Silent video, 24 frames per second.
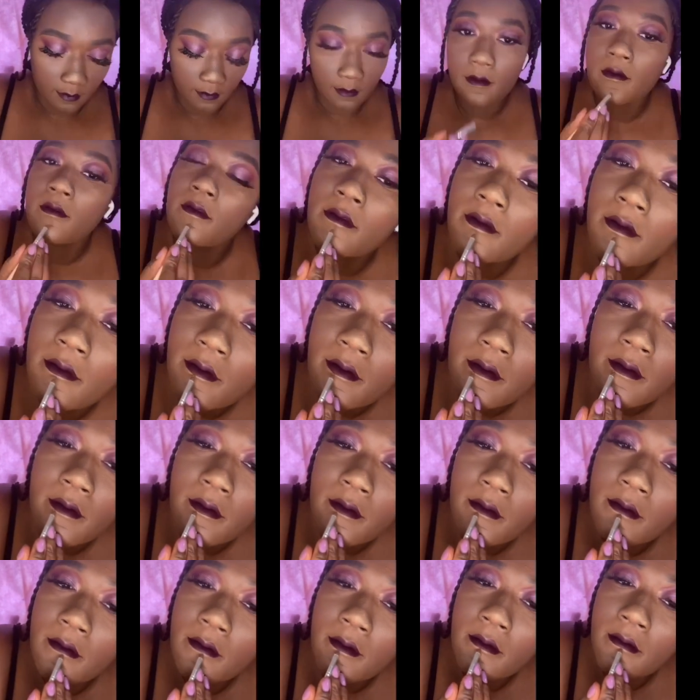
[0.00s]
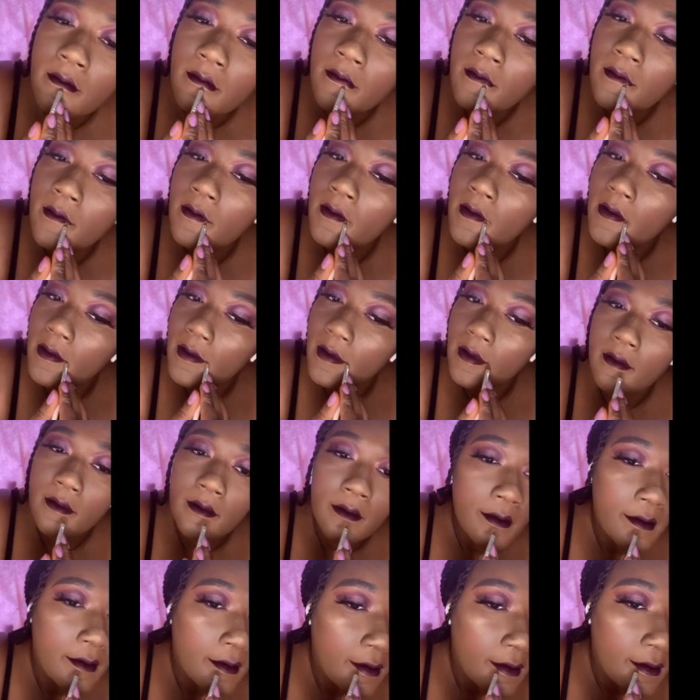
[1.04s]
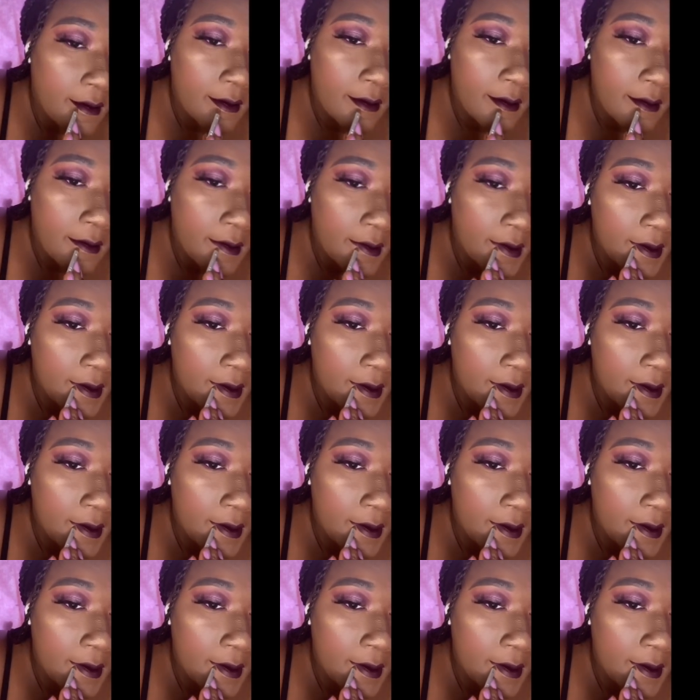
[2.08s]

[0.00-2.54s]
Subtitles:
cleaning this up with concealer.